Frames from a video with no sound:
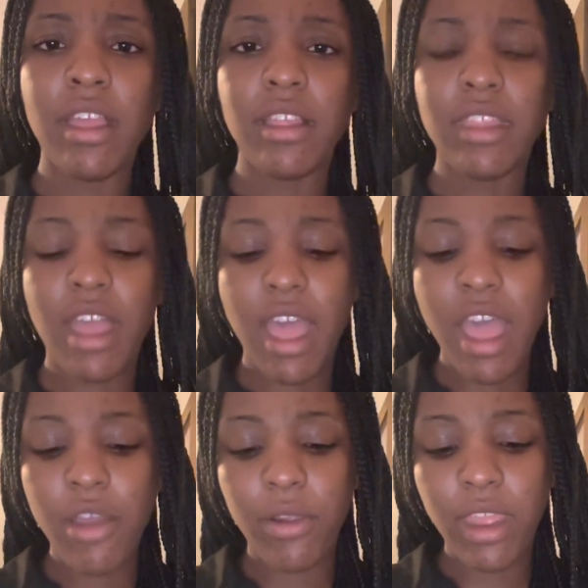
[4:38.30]
The
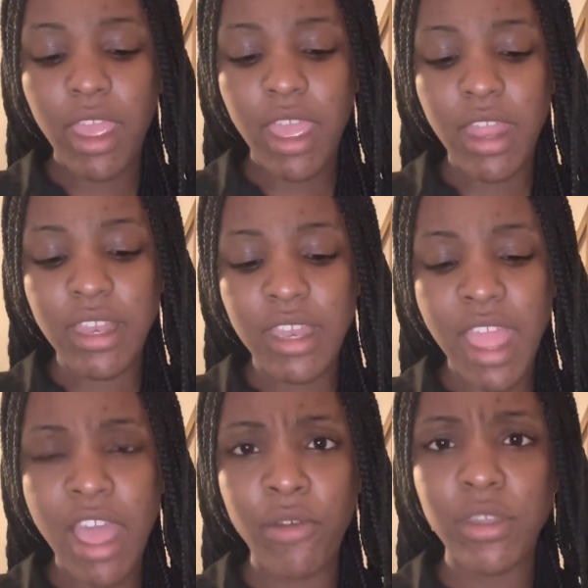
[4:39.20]
hour hand
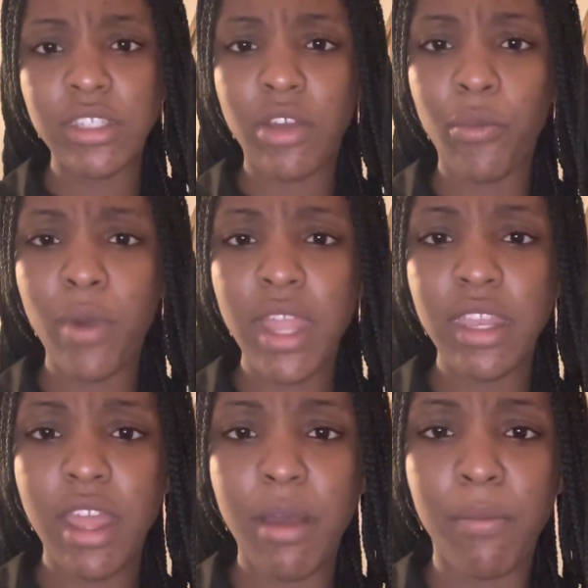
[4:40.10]
now is on what
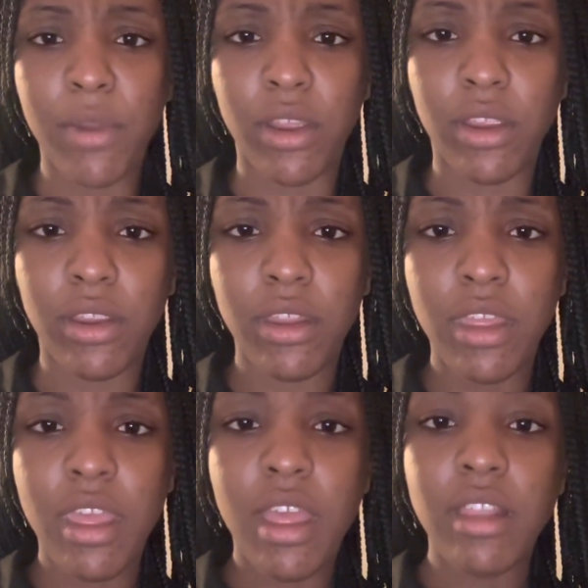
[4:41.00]
number?
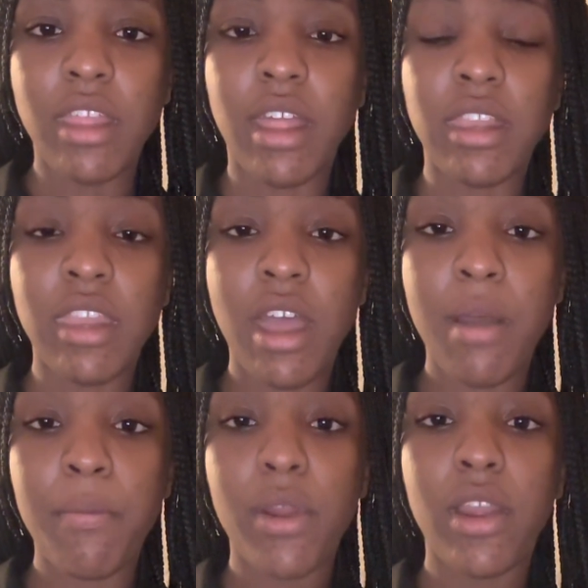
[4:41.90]
The
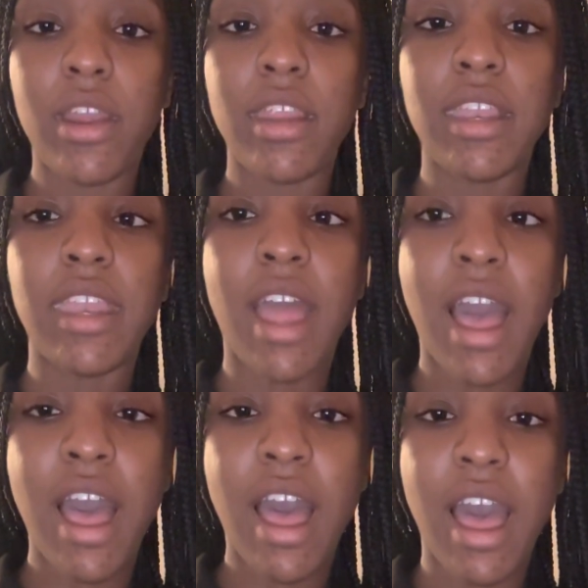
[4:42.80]
number
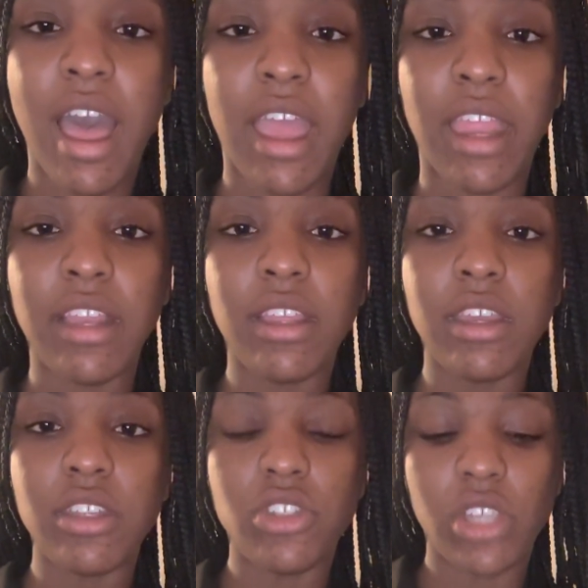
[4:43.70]
9.
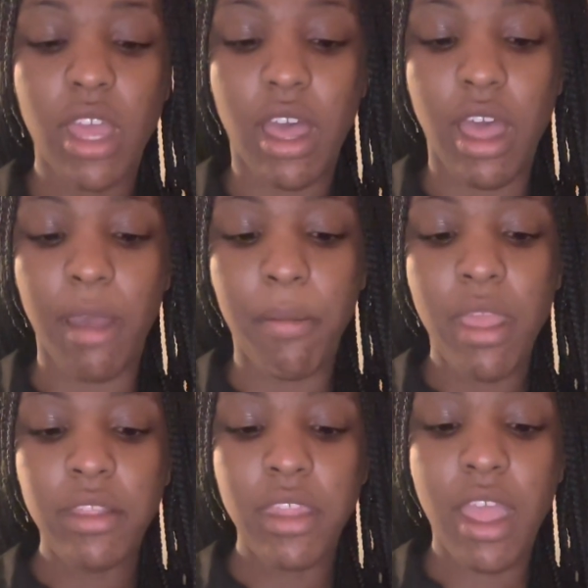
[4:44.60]
Good job.
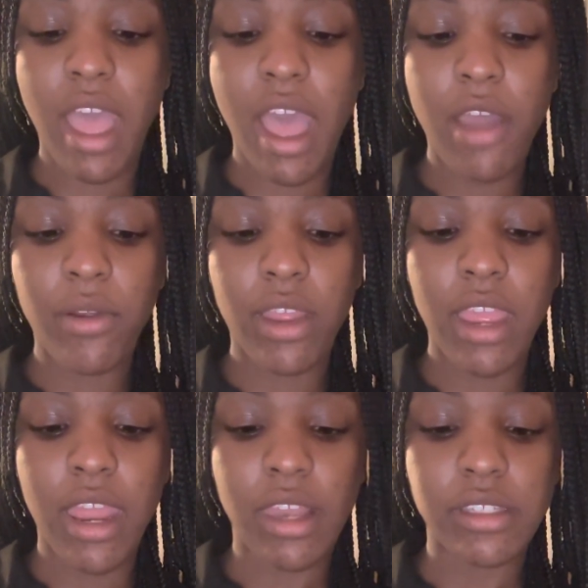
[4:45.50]
The hour
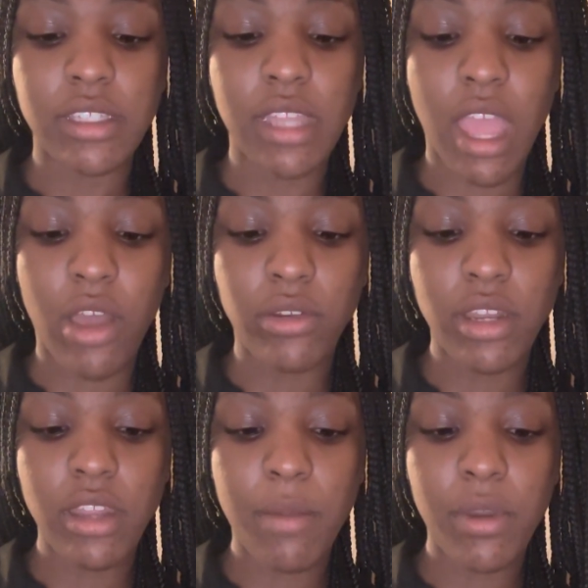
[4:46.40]
hand is now on the
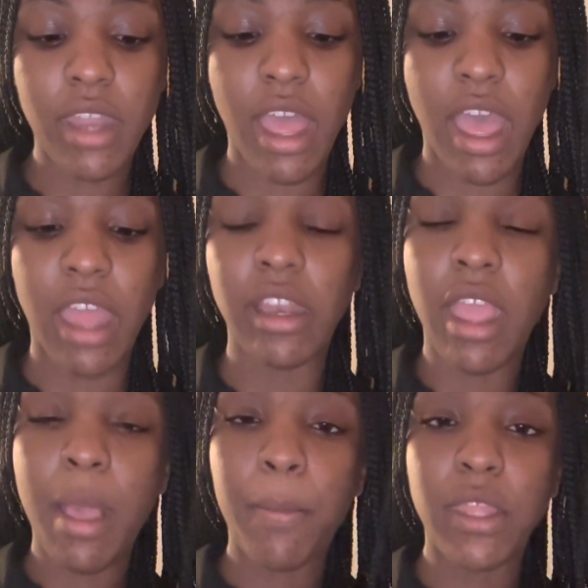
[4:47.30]
number 9,
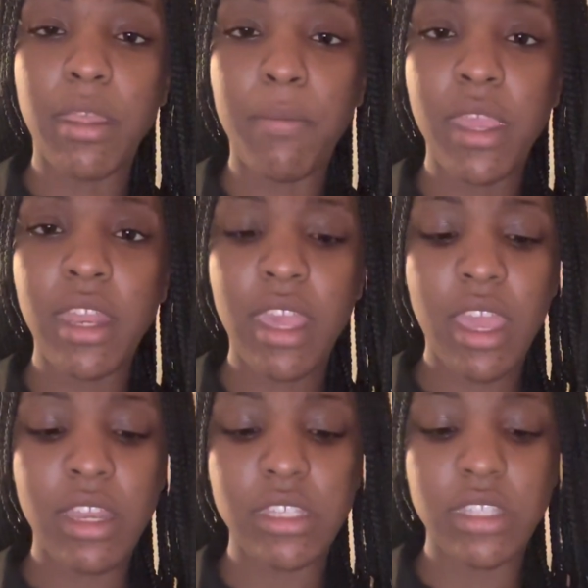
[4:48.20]
but the minute
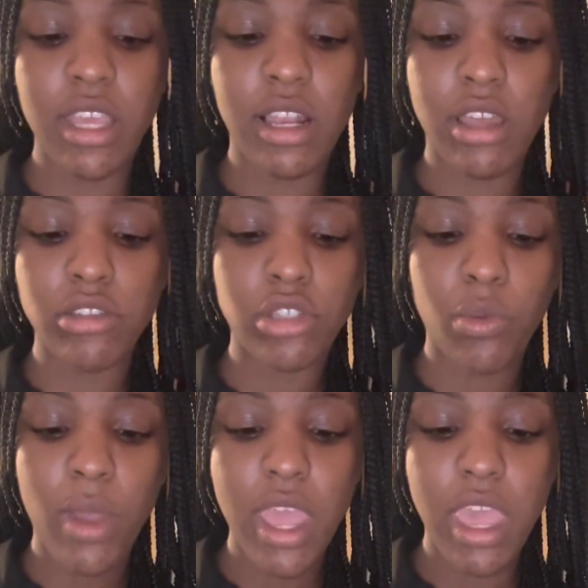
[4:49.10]
hand is still on
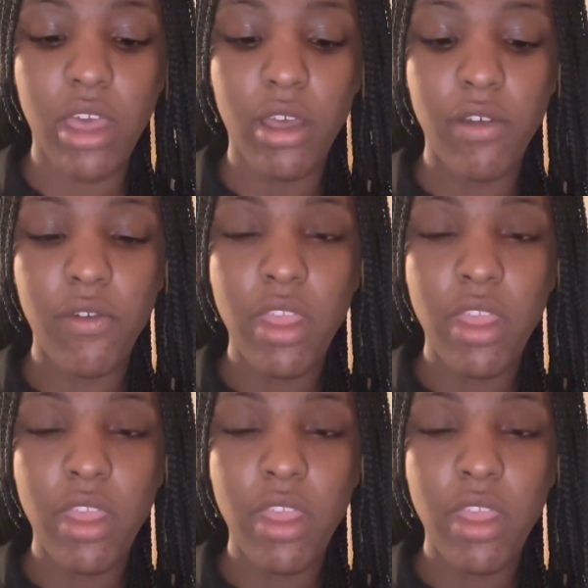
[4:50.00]
12.